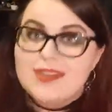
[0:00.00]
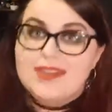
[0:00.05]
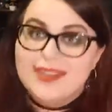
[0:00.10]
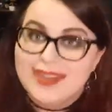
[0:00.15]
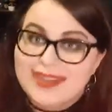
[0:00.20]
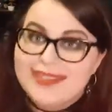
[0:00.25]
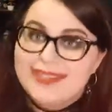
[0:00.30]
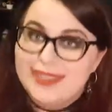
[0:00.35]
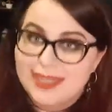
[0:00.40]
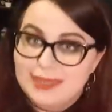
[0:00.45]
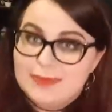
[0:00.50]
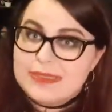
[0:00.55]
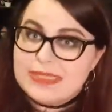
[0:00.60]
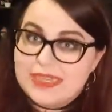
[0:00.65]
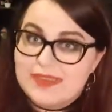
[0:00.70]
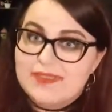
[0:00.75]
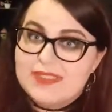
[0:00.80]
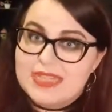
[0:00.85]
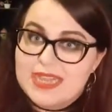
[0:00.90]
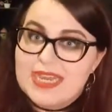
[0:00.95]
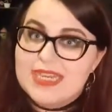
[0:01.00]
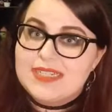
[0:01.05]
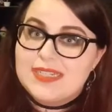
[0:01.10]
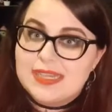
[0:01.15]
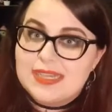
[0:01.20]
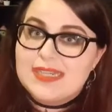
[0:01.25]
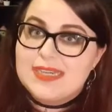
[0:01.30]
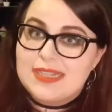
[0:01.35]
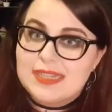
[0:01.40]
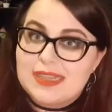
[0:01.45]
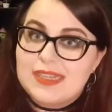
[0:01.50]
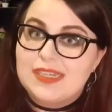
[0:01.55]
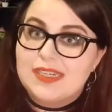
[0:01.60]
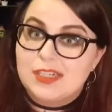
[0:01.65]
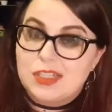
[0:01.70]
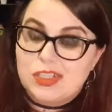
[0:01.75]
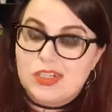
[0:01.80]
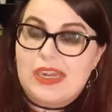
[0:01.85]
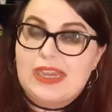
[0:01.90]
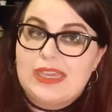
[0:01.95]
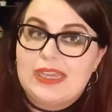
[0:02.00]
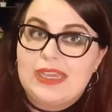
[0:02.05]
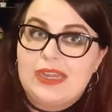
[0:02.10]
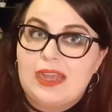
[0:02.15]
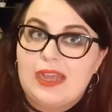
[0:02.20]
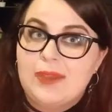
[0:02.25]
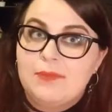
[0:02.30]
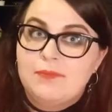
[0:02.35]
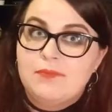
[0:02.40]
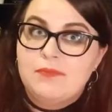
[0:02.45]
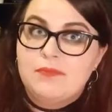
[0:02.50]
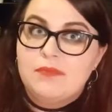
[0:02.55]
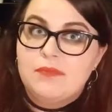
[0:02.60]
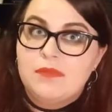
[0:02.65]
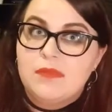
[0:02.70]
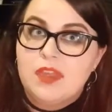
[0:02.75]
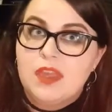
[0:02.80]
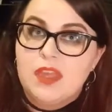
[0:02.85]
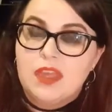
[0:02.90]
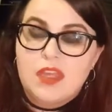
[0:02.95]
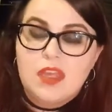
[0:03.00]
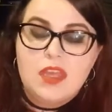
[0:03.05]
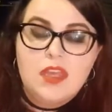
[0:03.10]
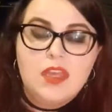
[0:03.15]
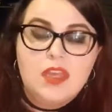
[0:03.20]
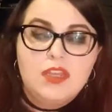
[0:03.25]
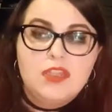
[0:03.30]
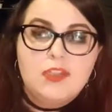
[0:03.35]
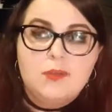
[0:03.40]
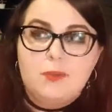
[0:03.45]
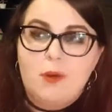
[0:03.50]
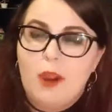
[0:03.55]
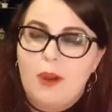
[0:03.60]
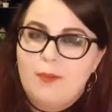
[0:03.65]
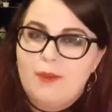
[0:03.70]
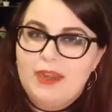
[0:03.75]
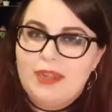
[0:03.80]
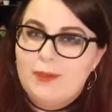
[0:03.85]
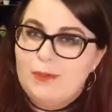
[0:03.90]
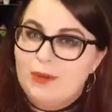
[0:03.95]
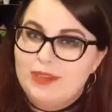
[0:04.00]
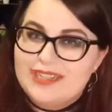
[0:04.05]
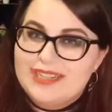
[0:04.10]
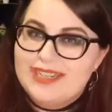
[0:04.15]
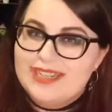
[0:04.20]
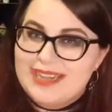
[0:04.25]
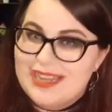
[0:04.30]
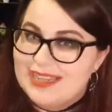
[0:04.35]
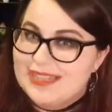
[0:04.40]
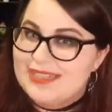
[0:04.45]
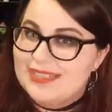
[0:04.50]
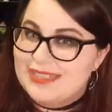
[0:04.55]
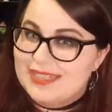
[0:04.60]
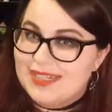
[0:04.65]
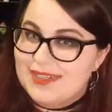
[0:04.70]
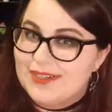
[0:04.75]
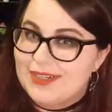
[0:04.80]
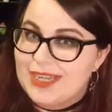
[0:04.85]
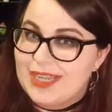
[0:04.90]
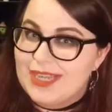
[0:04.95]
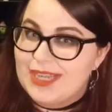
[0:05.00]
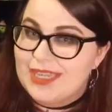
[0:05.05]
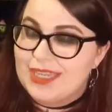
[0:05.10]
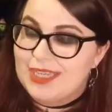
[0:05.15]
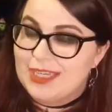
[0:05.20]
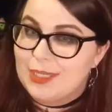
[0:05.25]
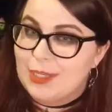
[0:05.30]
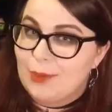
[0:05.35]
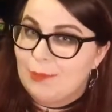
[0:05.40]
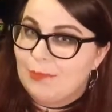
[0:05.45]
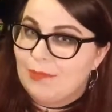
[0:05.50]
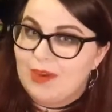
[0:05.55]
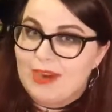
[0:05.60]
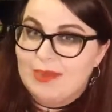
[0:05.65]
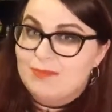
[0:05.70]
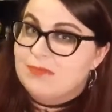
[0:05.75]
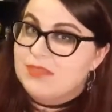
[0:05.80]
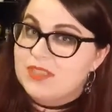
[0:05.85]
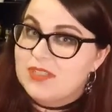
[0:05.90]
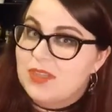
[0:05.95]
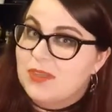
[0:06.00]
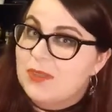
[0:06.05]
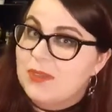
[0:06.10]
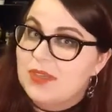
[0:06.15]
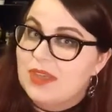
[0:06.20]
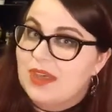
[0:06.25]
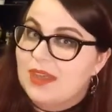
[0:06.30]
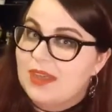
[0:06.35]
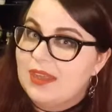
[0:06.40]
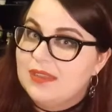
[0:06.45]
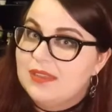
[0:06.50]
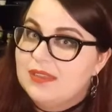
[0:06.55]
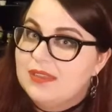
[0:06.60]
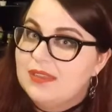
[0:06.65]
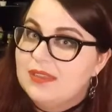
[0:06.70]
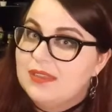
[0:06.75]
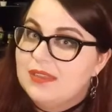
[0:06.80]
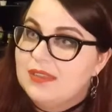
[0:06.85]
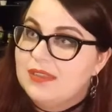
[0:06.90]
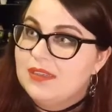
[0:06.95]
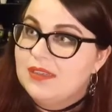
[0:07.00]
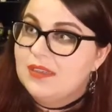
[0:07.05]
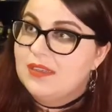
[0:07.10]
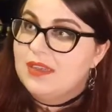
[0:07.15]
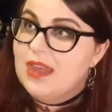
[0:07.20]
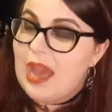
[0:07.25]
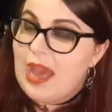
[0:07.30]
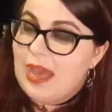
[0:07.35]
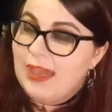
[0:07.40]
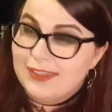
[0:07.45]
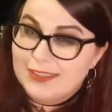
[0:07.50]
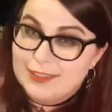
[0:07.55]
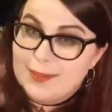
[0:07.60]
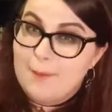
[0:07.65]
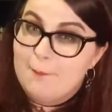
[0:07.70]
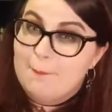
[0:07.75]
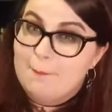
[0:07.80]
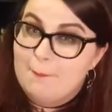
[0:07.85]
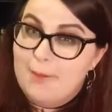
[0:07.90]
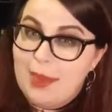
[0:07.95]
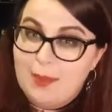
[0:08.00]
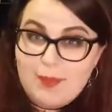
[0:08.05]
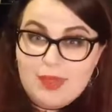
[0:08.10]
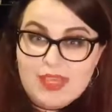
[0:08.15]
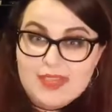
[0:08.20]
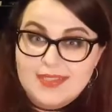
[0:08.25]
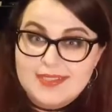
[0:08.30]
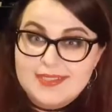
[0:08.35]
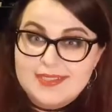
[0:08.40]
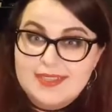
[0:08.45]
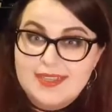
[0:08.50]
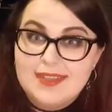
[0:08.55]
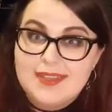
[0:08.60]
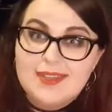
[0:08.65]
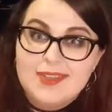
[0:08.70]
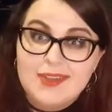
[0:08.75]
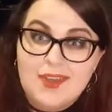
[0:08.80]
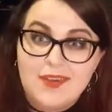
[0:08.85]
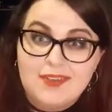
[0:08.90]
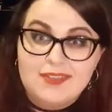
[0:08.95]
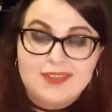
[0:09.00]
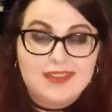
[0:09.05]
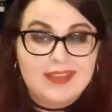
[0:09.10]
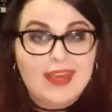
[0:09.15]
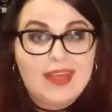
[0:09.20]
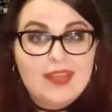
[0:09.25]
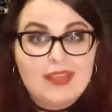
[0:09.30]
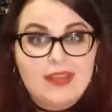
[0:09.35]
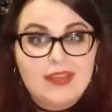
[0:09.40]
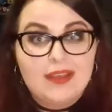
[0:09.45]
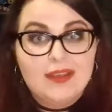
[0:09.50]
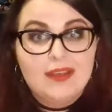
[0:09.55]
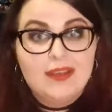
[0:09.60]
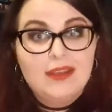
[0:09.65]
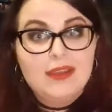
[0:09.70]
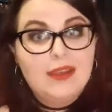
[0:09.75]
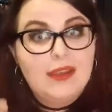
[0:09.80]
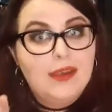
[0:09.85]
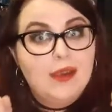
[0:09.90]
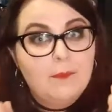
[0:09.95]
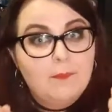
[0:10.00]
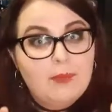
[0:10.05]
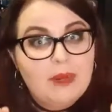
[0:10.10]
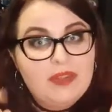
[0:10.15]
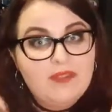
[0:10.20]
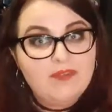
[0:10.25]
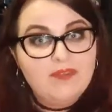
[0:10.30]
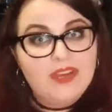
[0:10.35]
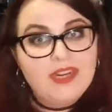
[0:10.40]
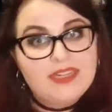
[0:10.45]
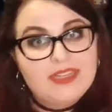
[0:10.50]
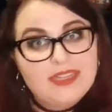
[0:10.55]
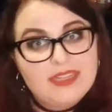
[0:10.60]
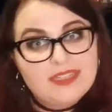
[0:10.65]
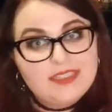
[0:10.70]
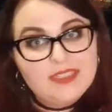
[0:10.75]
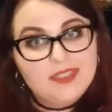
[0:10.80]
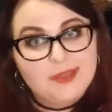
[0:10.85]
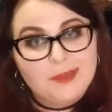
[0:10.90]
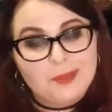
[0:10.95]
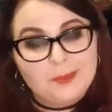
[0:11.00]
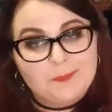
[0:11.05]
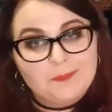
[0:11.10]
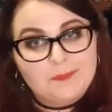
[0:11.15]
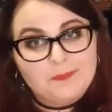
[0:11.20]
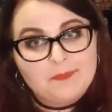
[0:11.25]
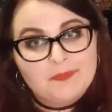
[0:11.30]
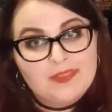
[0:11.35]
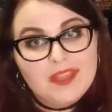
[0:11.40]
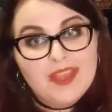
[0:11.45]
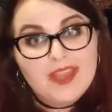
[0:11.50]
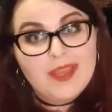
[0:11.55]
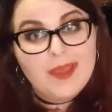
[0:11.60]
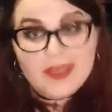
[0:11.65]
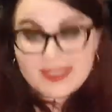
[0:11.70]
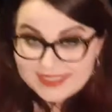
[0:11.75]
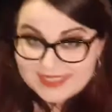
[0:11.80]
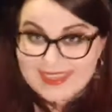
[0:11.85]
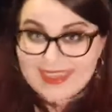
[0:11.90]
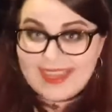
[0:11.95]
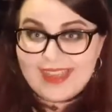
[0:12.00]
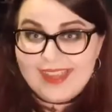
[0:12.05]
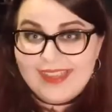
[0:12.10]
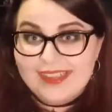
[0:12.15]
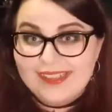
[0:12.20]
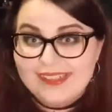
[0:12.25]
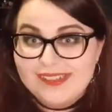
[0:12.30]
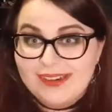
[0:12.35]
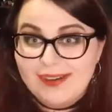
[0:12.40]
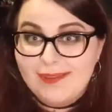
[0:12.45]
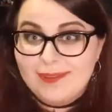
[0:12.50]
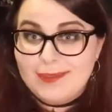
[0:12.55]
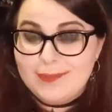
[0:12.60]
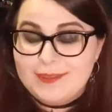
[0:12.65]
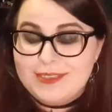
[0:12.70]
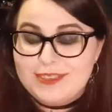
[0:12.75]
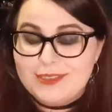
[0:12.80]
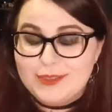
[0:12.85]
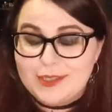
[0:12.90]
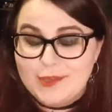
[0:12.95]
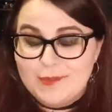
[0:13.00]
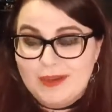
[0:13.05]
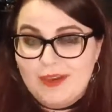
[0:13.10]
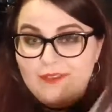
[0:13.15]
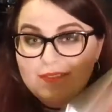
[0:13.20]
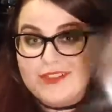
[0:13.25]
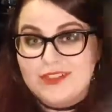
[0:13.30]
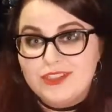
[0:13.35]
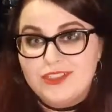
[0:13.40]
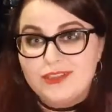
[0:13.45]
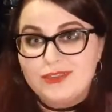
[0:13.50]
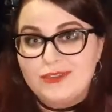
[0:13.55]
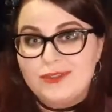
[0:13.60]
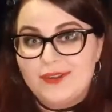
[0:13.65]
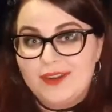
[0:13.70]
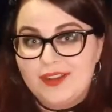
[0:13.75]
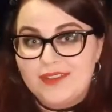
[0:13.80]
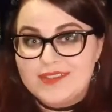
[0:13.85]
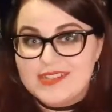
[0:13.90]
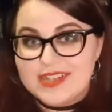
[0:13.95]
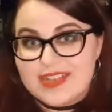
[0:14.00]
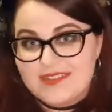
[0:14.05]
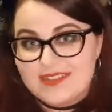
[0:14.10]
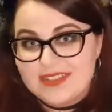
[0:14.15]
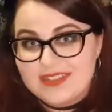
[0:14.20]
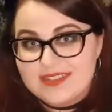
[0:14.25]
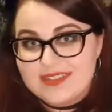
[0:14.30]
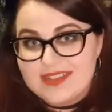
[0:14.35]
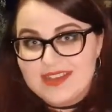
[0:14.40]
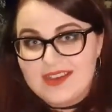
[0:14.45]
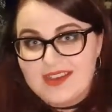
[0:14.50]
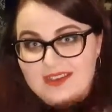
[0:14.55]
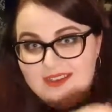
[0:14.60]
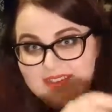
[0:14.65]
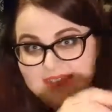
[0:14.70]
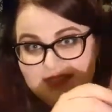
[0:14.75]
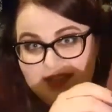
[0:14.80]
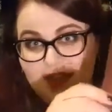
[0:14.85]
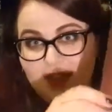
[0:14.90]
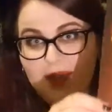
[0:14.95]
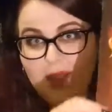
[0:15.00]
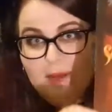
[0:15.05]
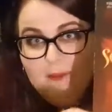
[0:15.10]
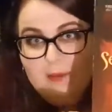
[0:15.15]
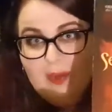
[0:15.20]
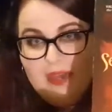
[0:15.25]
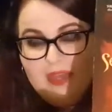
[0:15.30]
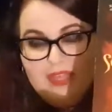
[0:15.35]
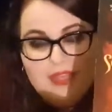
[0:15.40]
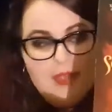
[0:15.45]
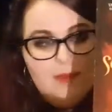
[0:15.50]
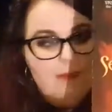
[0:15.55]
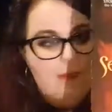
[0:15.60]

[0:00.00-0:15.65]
9 times out of 10 you're gonna think Dracula. You probably wouldn't necessarily think Bram Stoker and mummies go together, but in fact they do. Today, I'm going to be talking about The Jewel of Seven Stars by